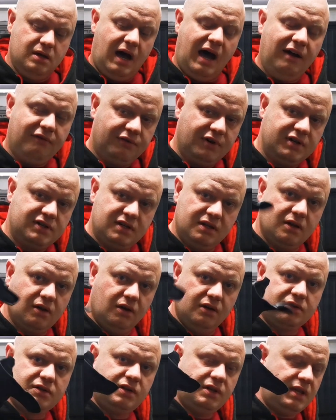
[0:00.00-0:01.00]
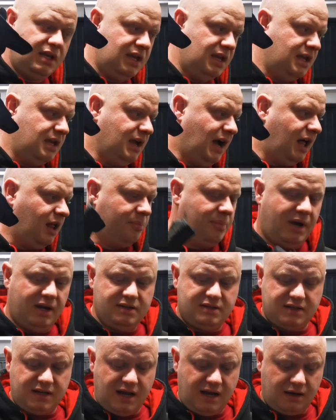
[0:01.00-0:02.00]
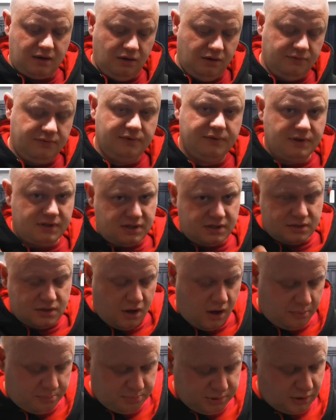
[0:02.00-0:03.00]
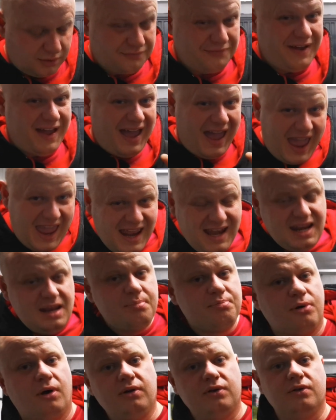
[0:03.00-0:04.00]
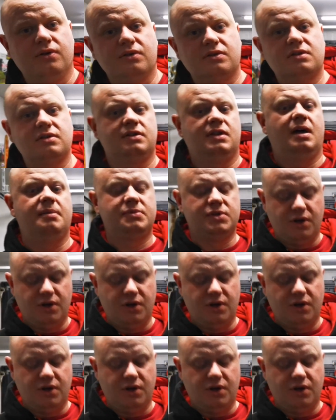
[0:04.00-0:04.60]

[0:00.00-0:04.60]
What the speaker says: I've recently gone to the Alpine Star glove. This is not a plug for any product that I'm